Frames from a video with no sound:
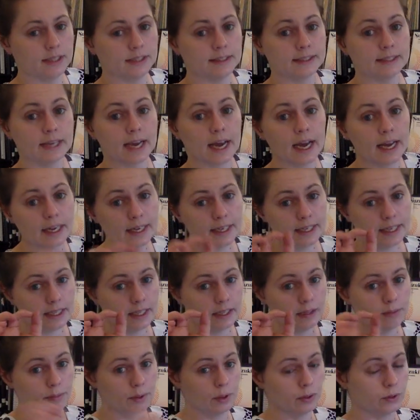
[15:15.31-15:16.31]

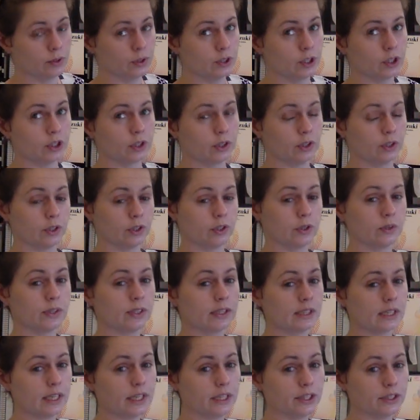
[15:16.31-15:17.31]
Tiny bow circles, so
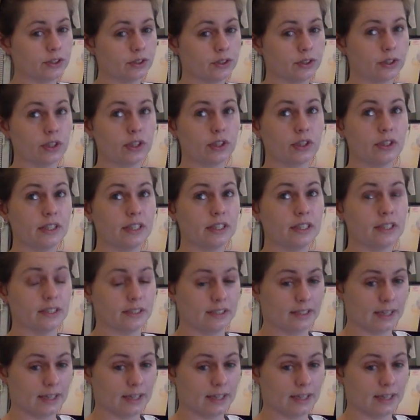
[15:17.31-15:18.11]
it's like you're circling the